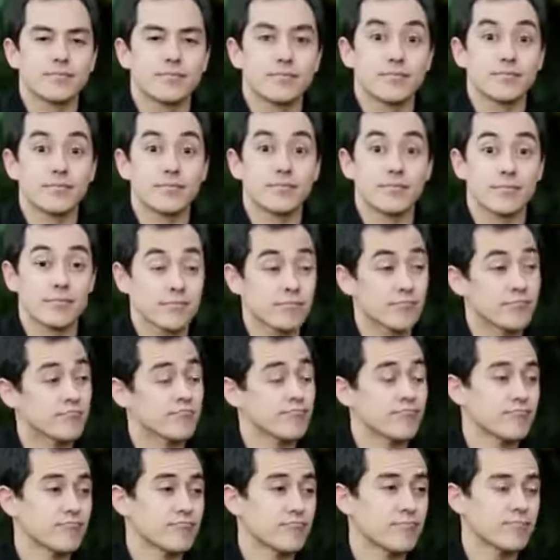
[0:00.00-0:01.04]

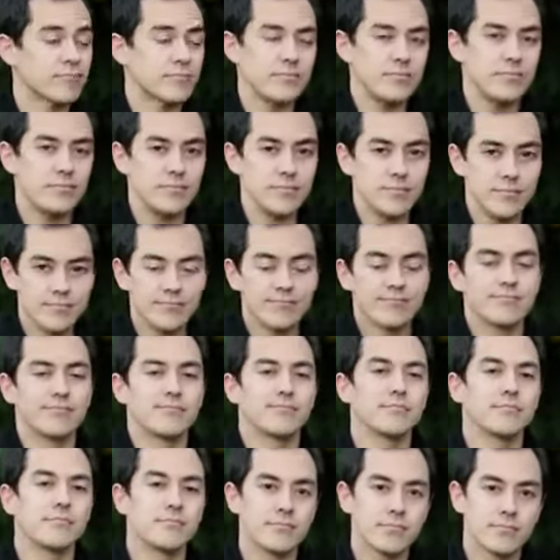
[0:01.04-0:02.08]

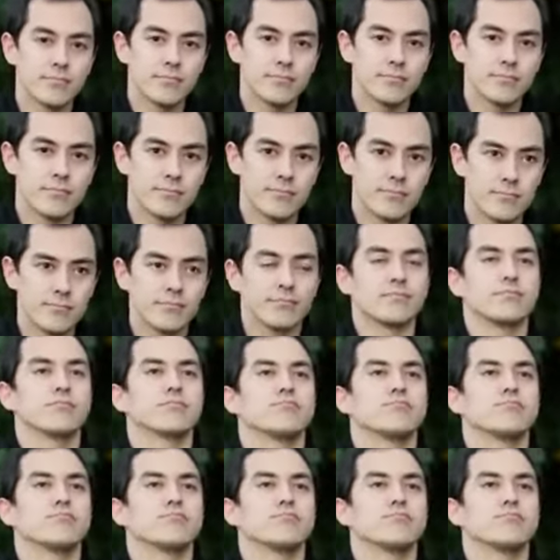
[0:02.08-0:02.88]
No words are spoken by the person on screen.